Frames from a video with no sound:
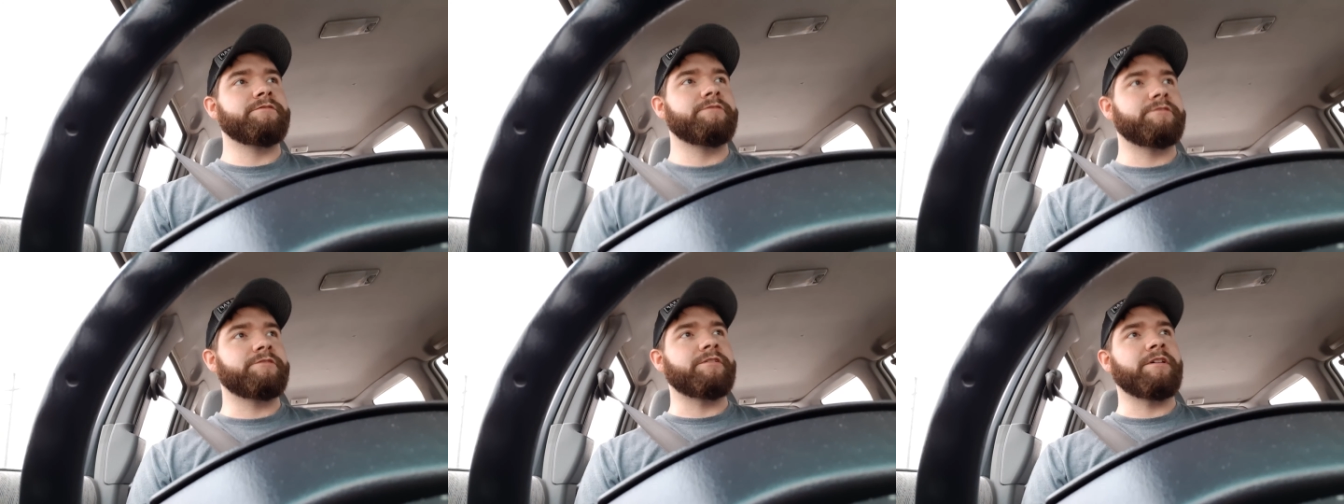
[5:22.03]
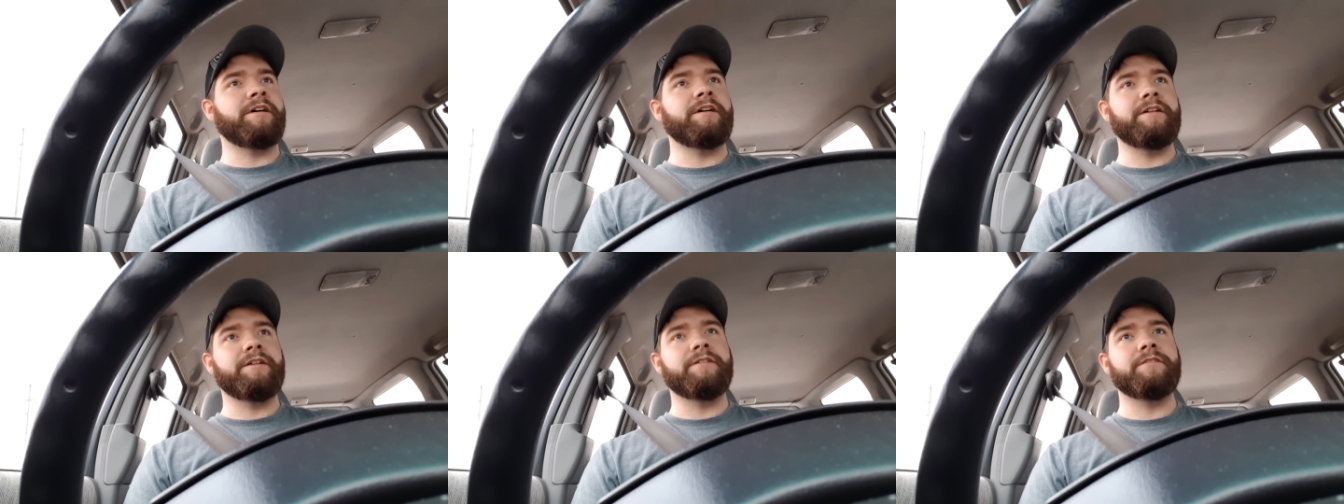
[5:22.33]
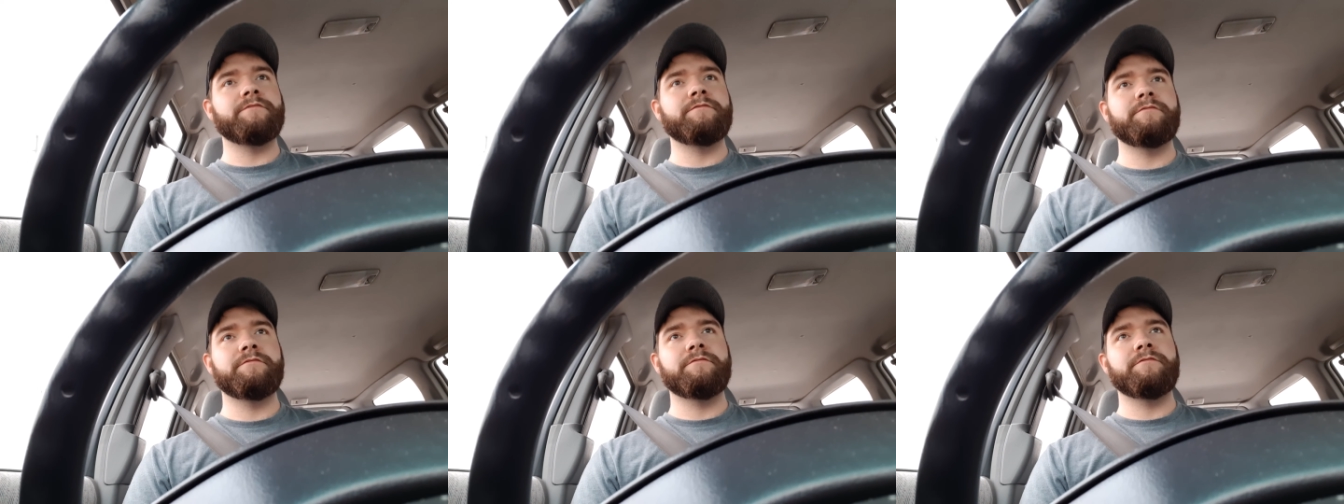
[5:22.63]
trying
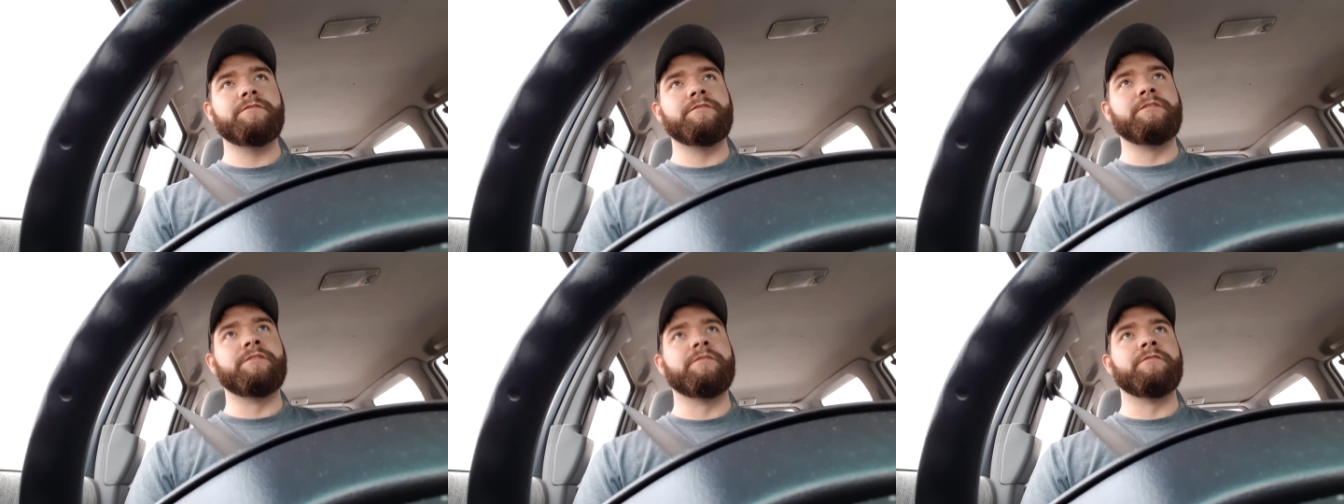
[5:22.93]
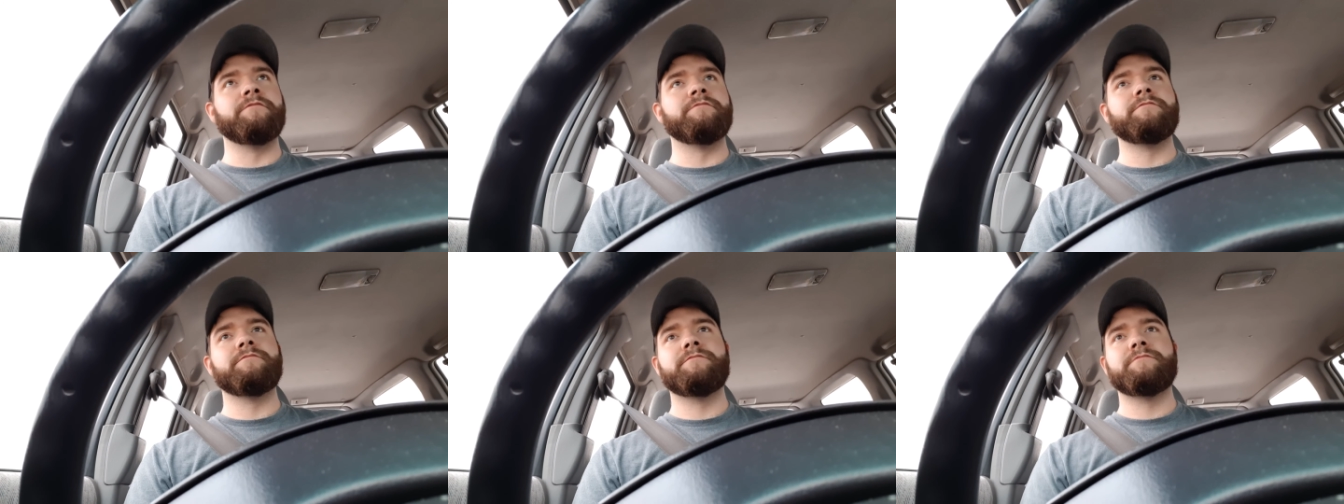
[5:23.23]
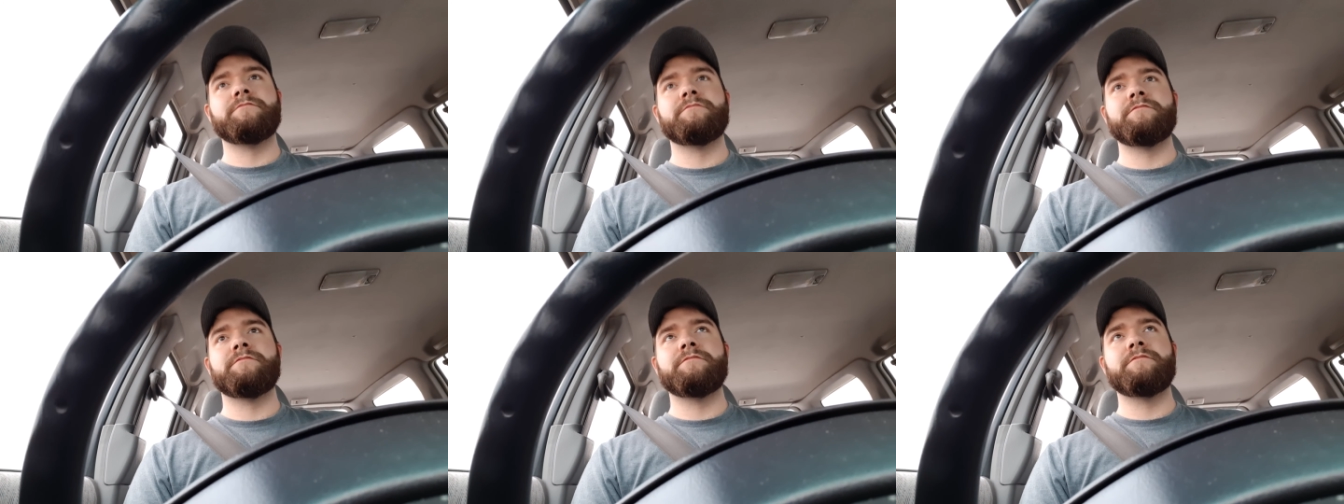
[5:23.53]
to, you know,
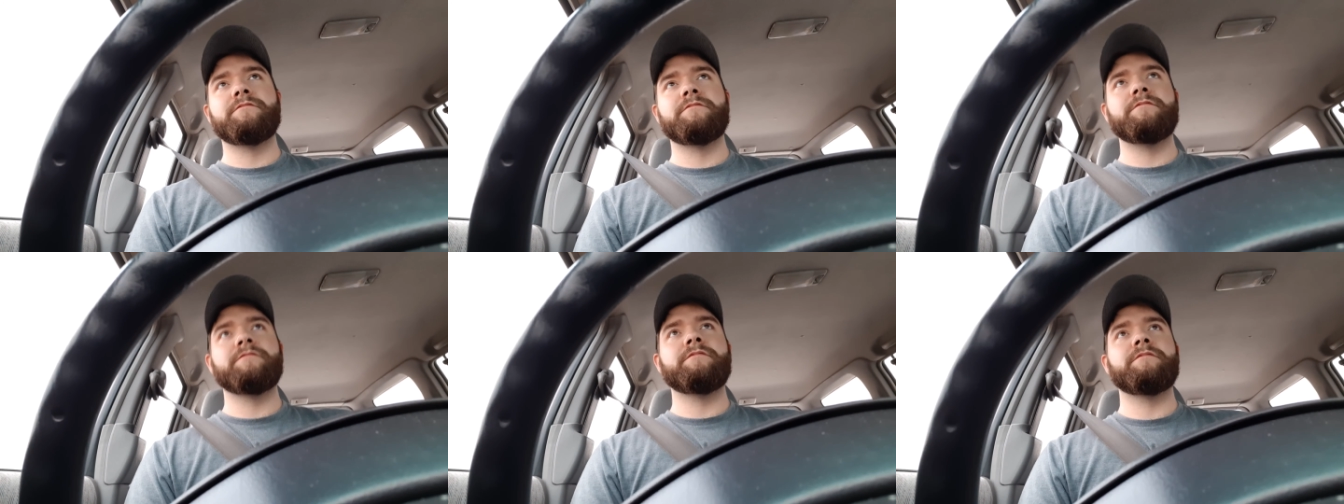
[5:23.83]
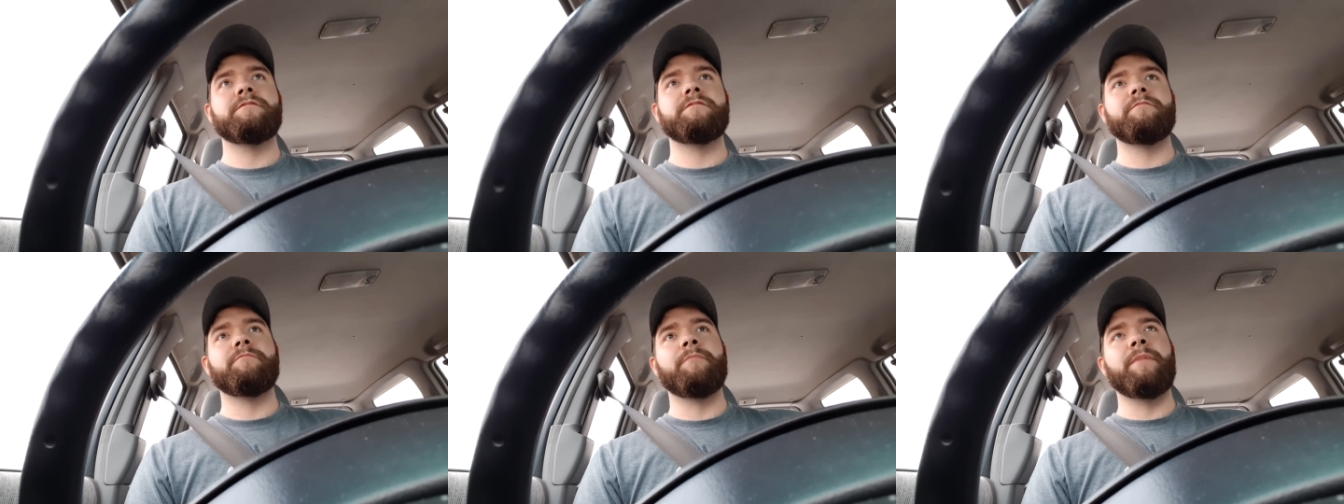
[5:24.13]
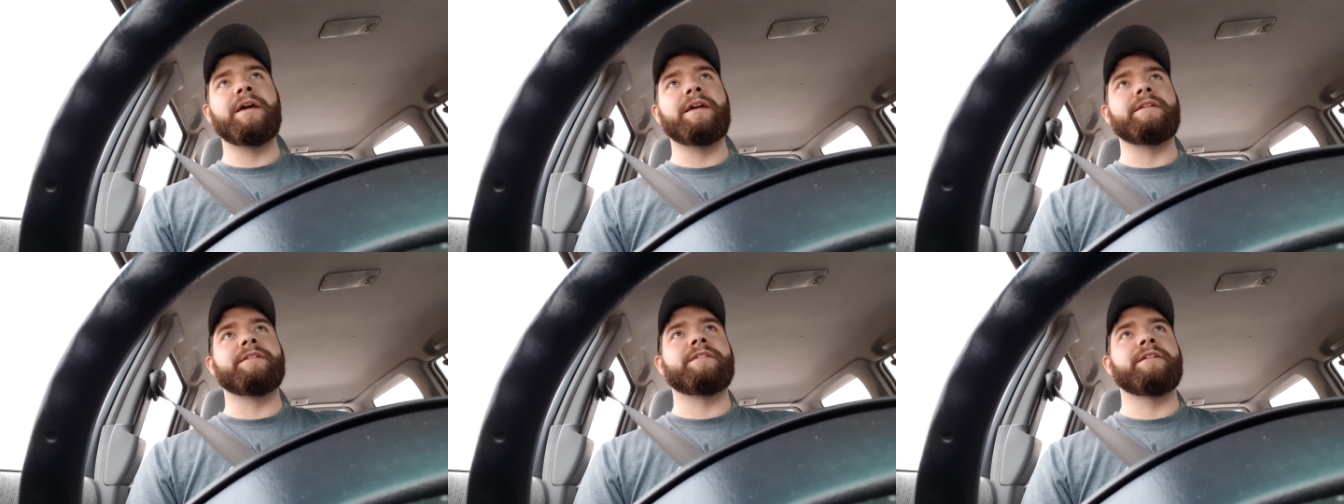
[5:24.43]

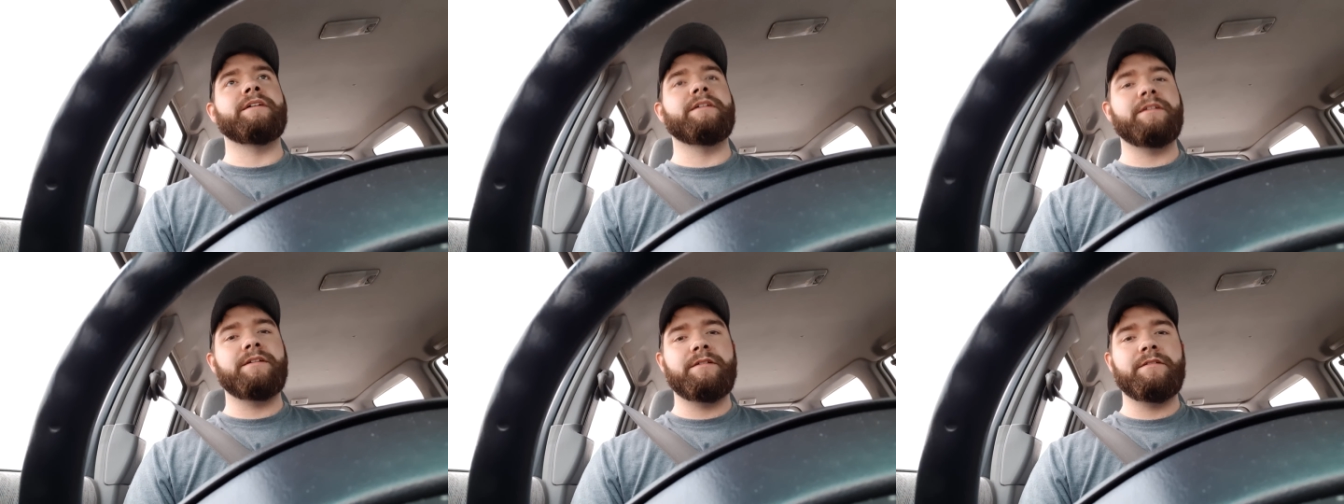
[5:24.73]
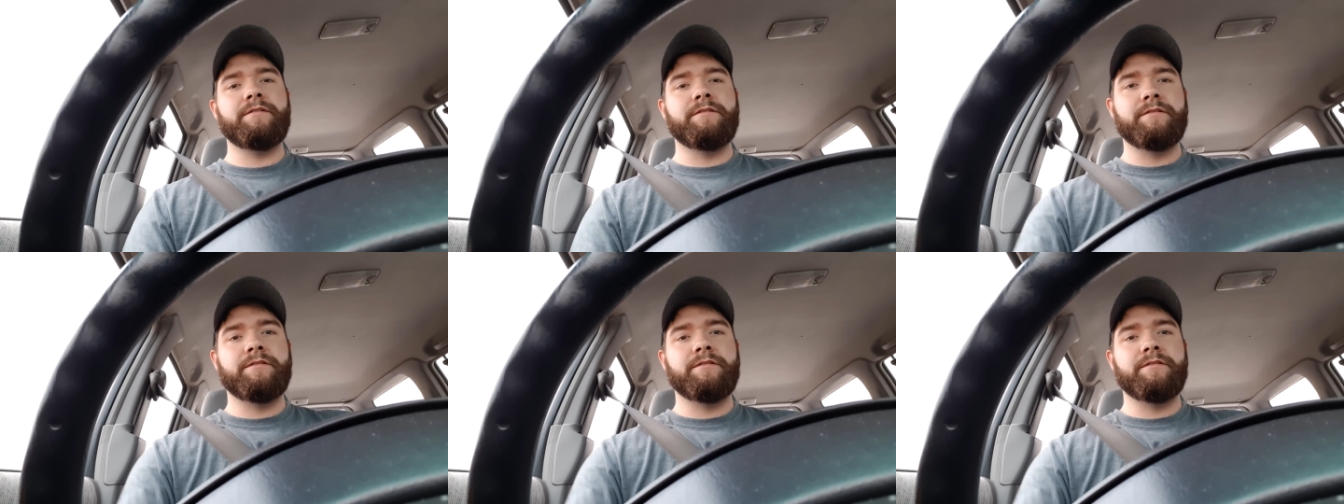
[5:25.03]
maintain